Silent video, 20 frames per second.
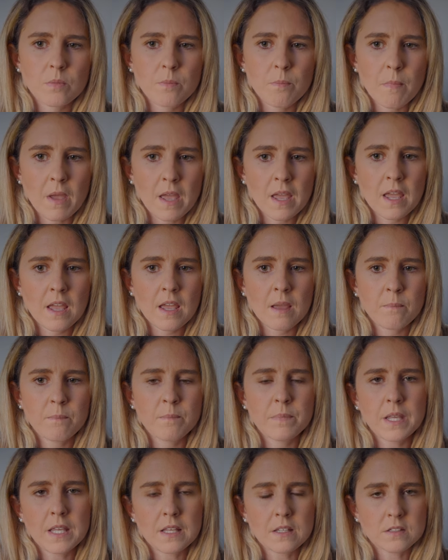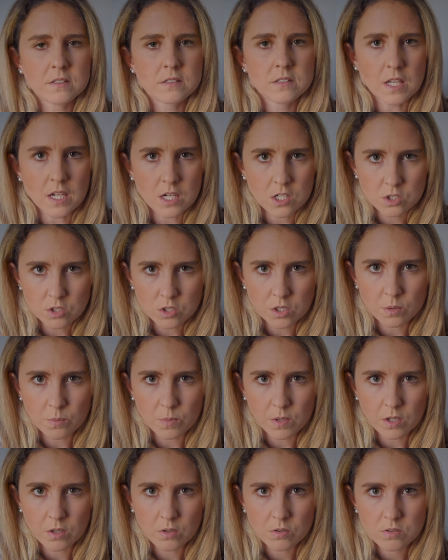may be sexually
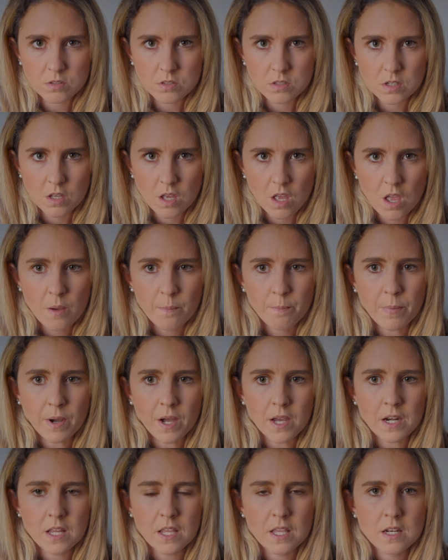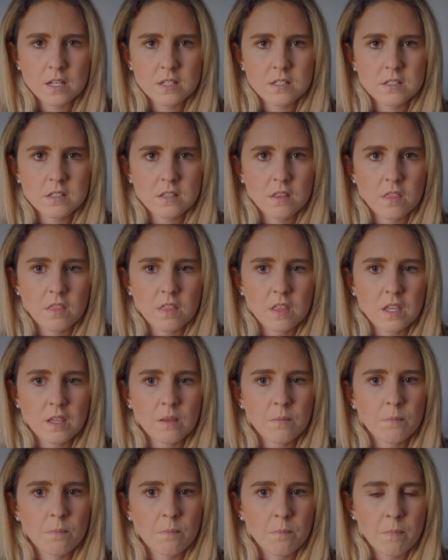abused, but it is
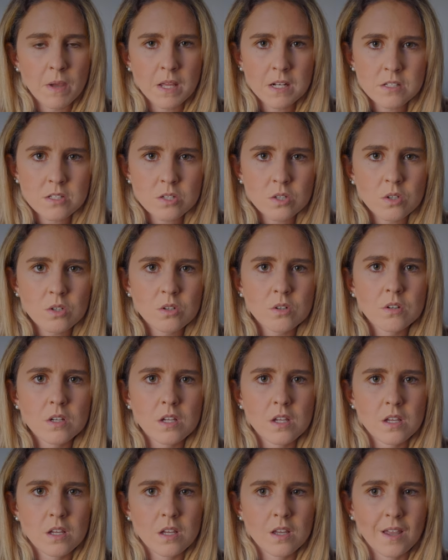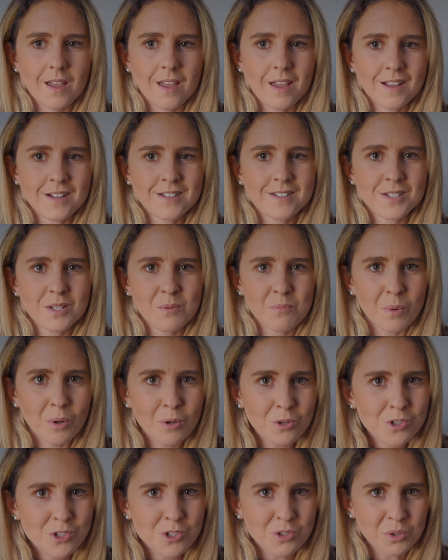the mental and
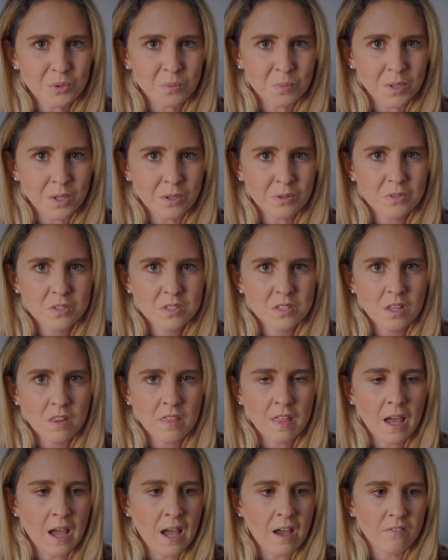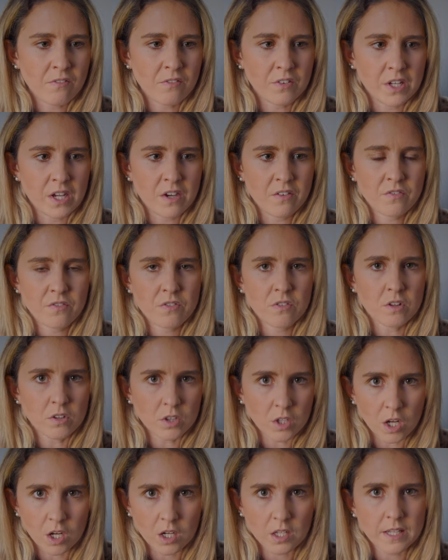emotional abuse that have left the
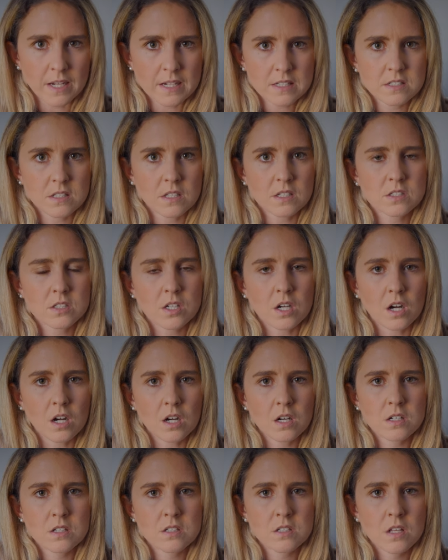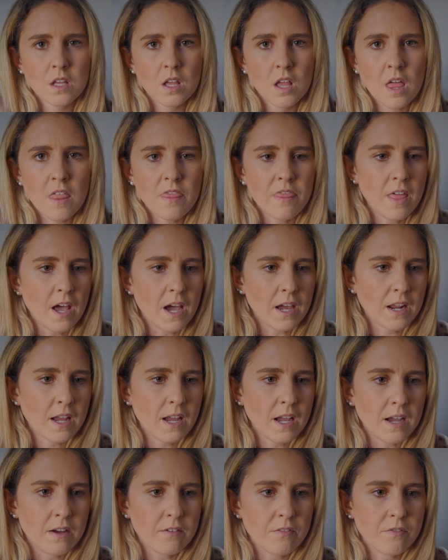long-lasting scars that
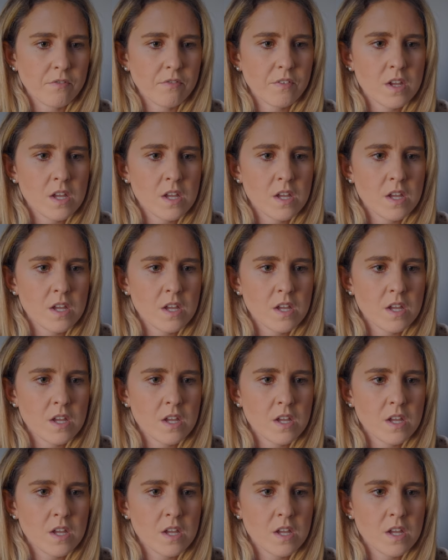have